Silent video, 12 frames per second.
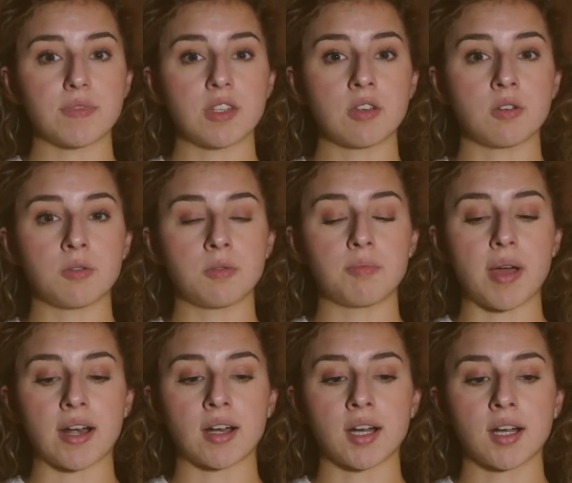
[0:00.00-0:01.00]
You
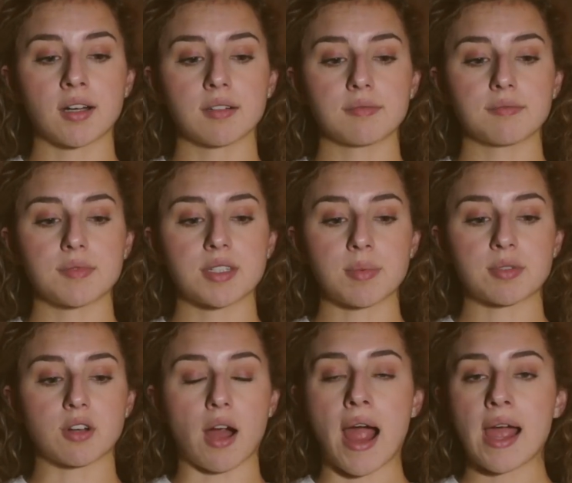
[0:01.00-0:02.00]
better
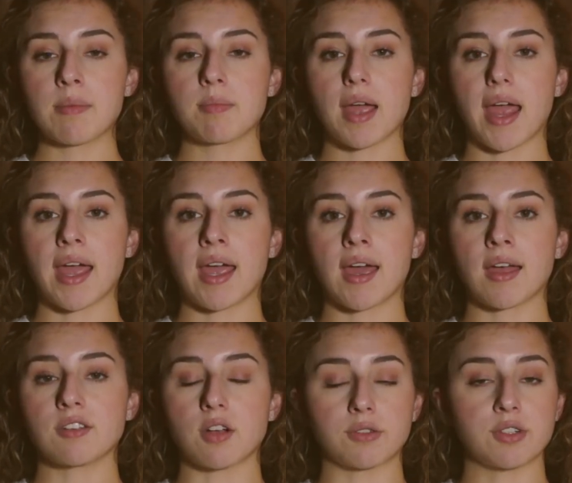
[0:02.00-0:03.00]
subscribe
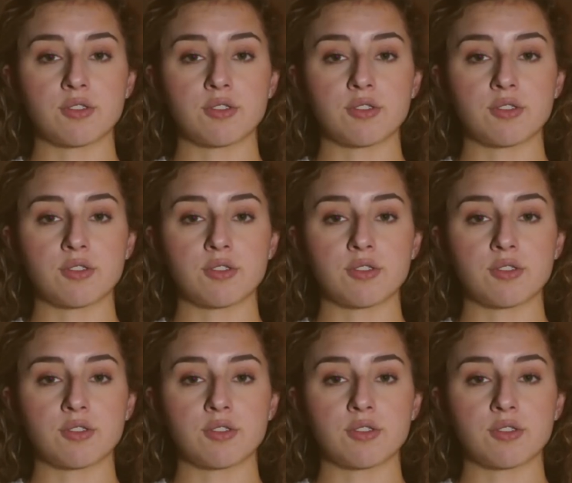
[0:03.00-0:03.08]
and don't do